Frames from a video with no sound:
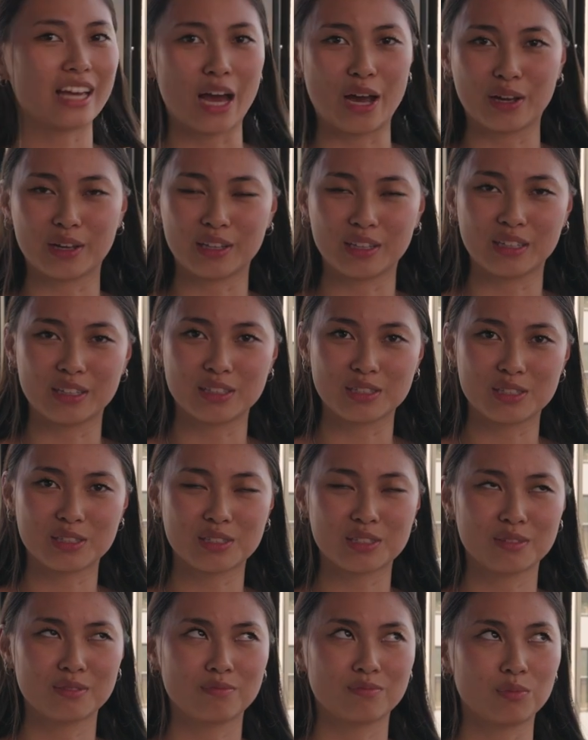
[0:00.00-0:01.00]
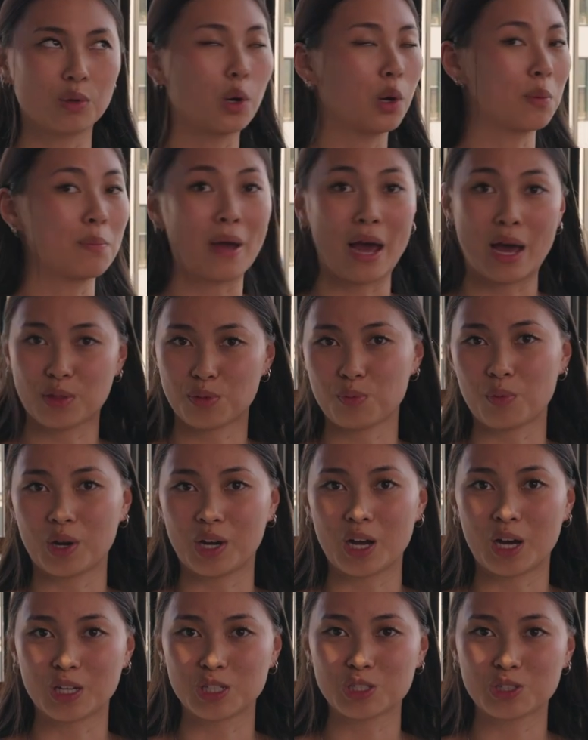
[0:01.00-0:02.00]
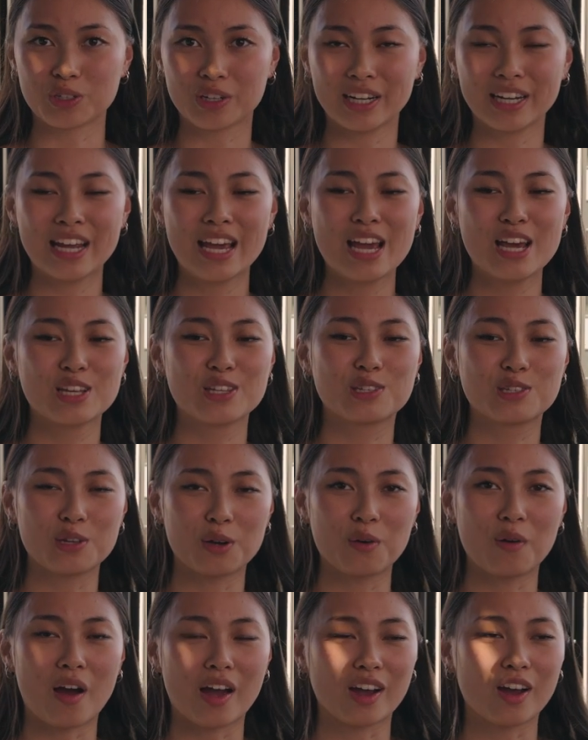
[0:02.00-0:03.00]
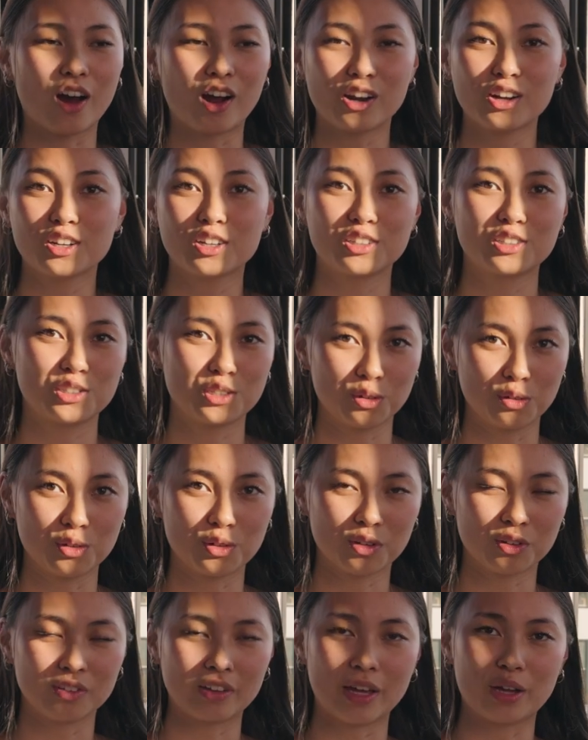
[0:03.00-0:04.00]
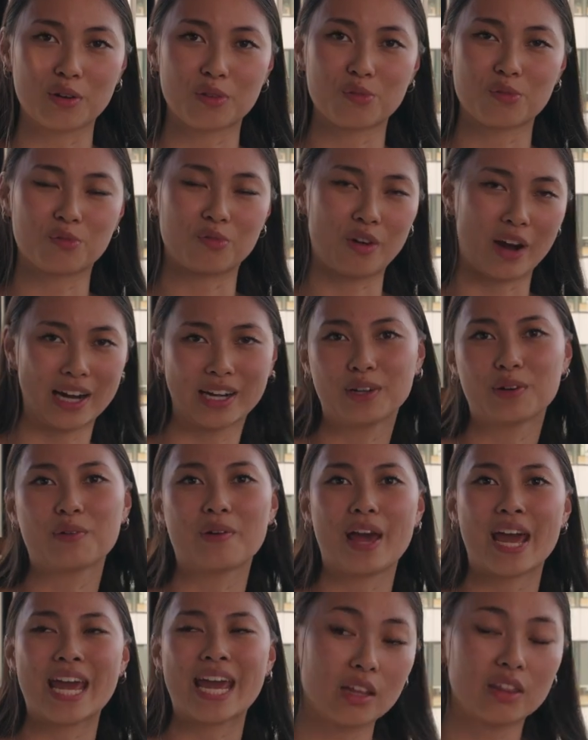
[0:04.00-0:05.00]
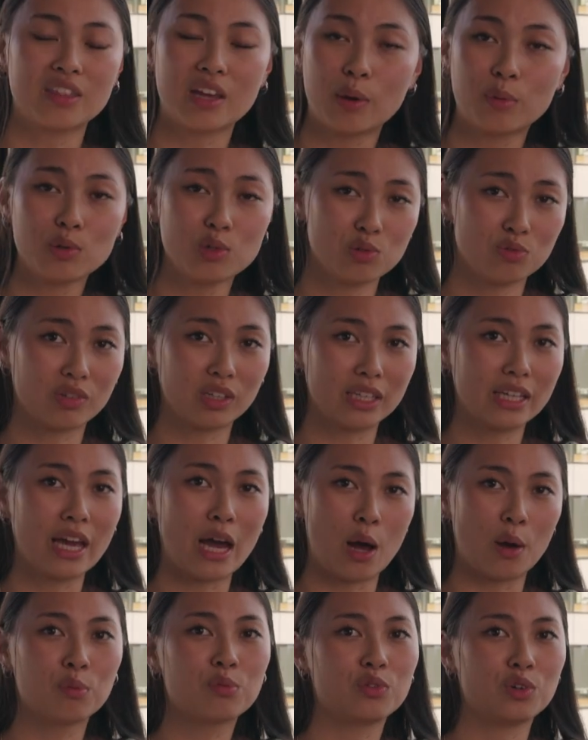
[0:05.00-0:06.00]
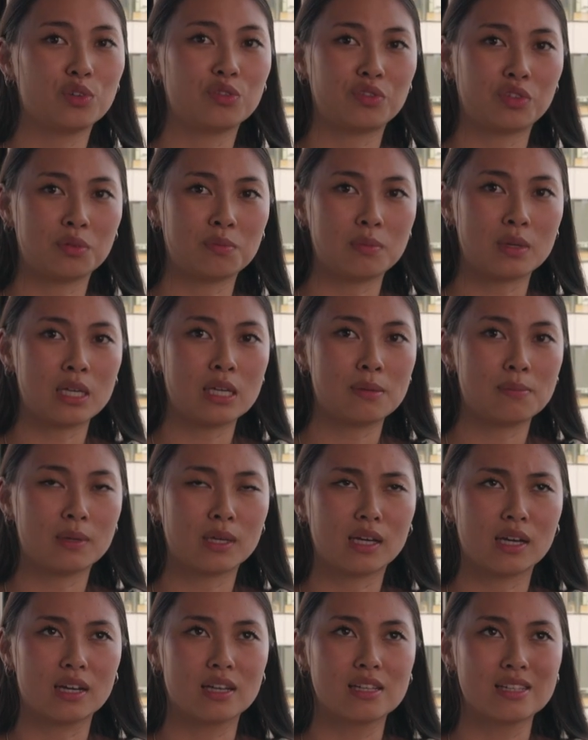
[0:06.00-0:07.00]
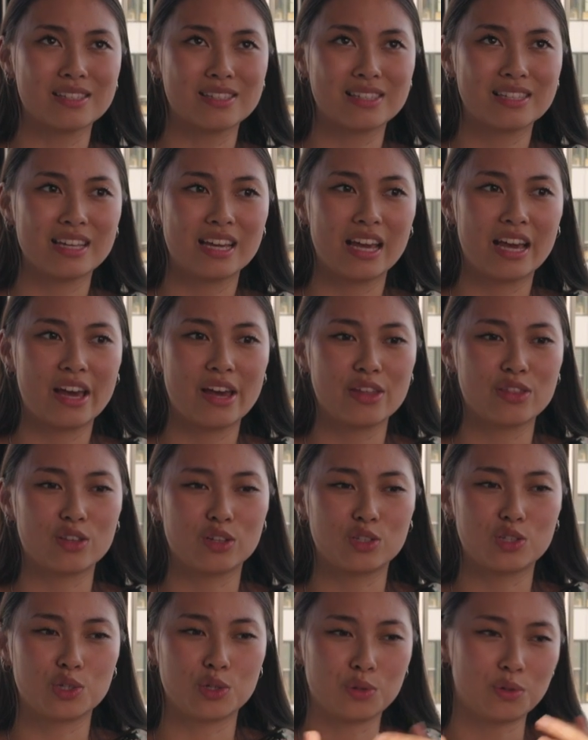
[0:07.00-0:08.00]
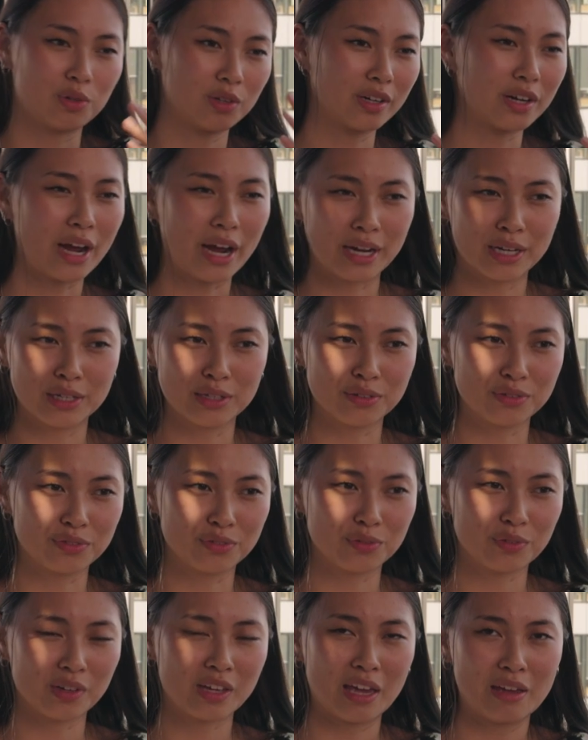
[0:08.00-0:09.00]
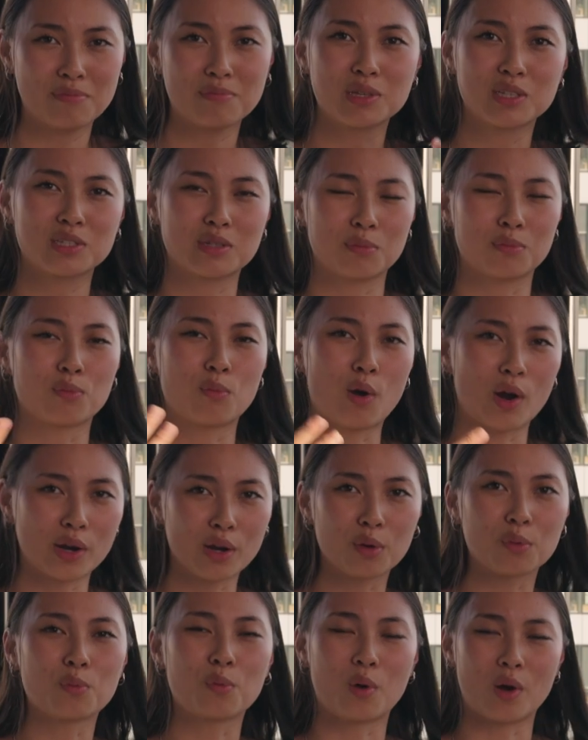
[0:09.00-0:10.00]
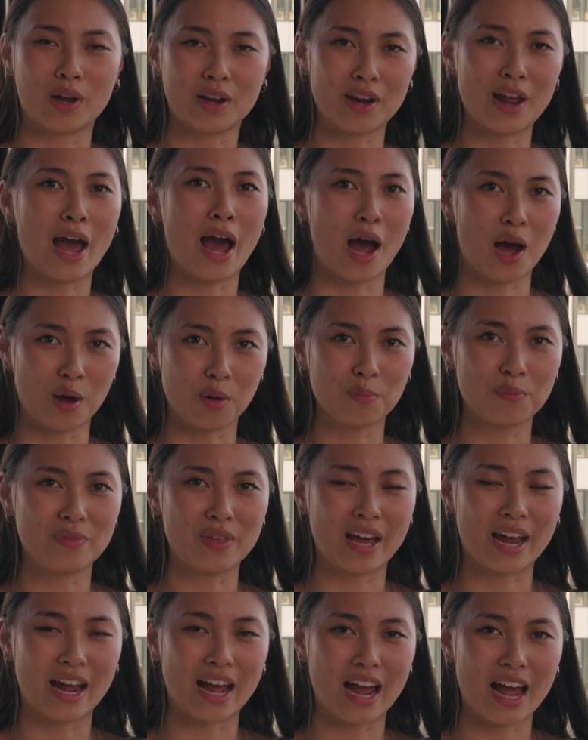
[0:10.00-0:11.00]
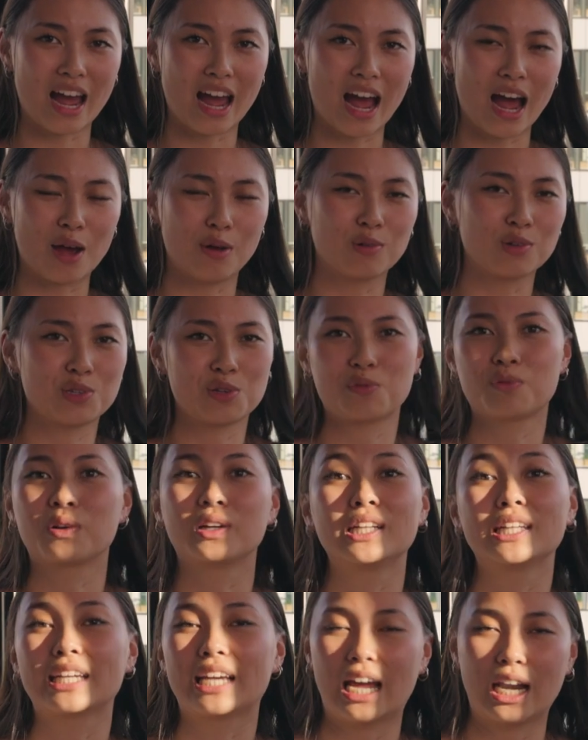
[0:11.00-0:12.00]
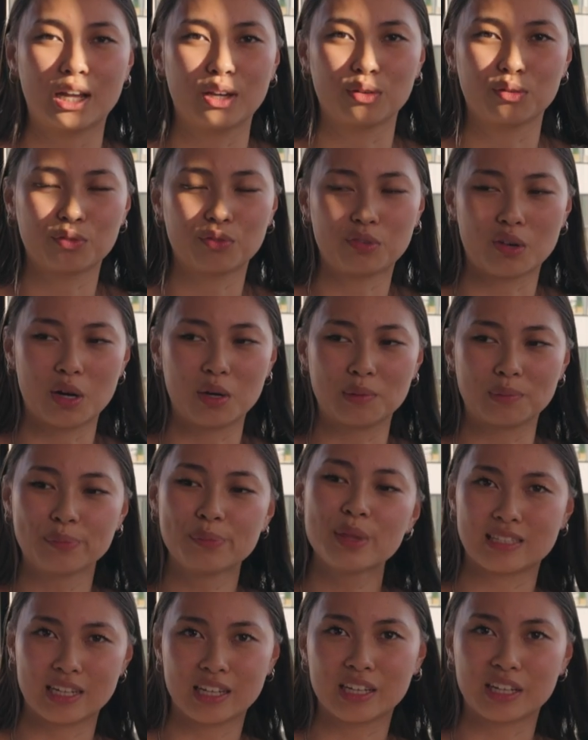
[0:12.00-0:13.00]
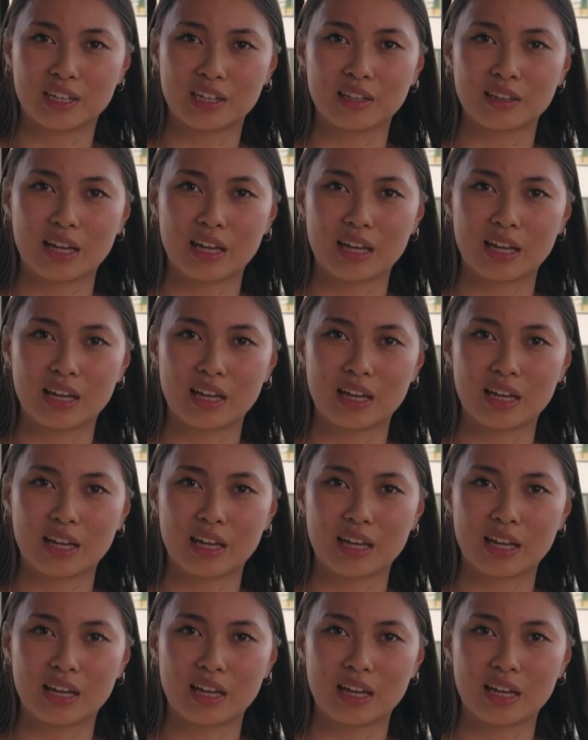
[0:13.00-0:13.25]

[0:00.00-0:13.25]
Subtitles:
calculus or Math 100, so I got a tutor like right away. That was really helpful for me because the tutor kind of gave me some one-on-one help that I wasn't really getting from sitting in a